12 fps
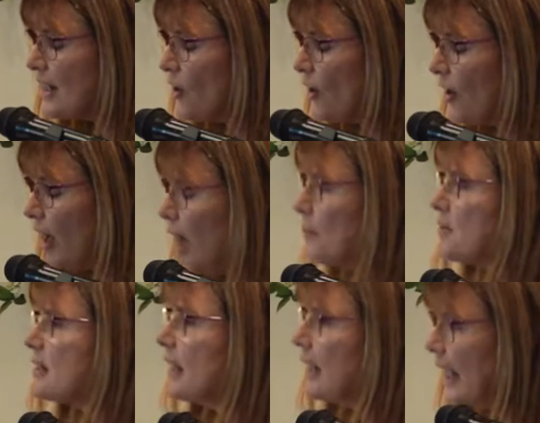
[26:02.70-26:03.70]
her come
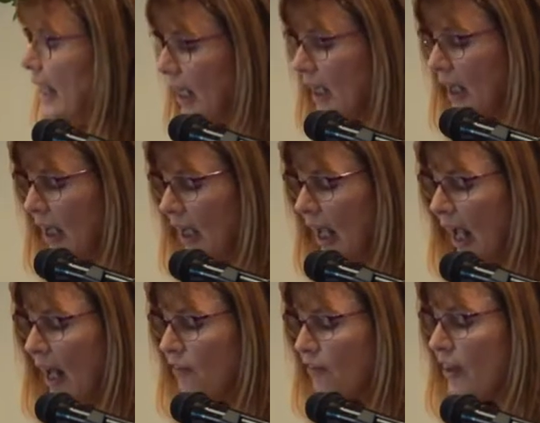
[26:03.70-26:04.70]
to the king
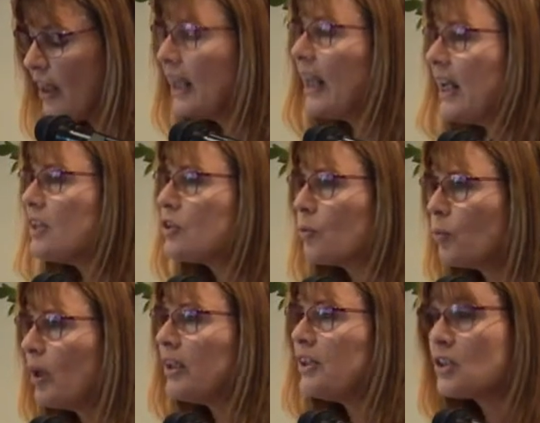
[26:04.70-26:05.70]
and for the king to
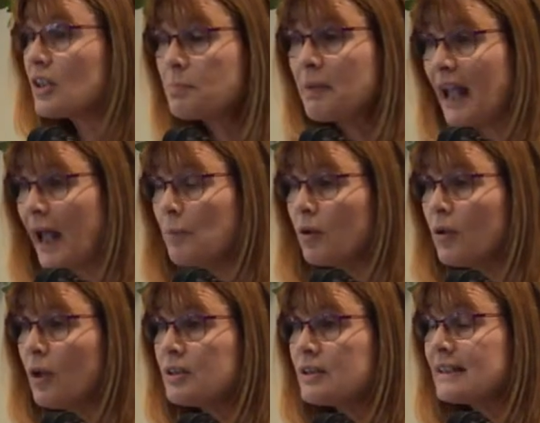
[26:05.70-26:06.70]
really just be able
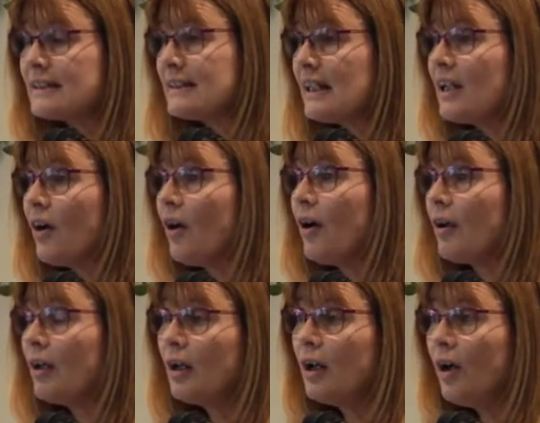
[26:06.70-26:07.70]
to see her,
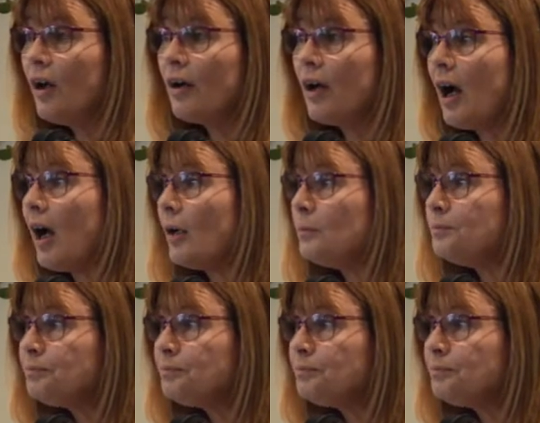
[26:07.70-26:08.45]
her um,